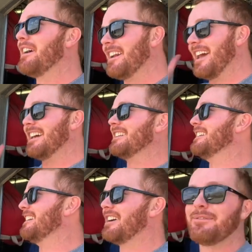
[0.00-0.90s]
I'm gonna end it
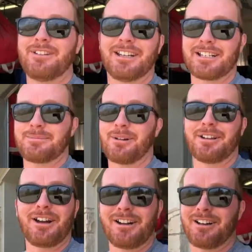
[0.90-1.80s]
here. I feel like it's
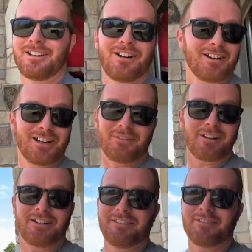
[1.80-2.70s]
probably gone on long enough.
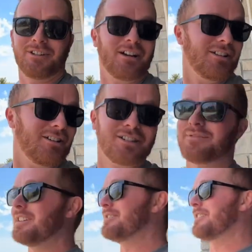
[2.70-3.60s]
I don't even know how long this
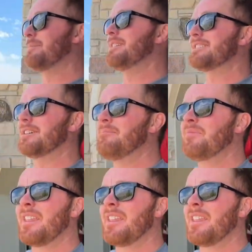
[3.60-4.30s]
video is gonna be. So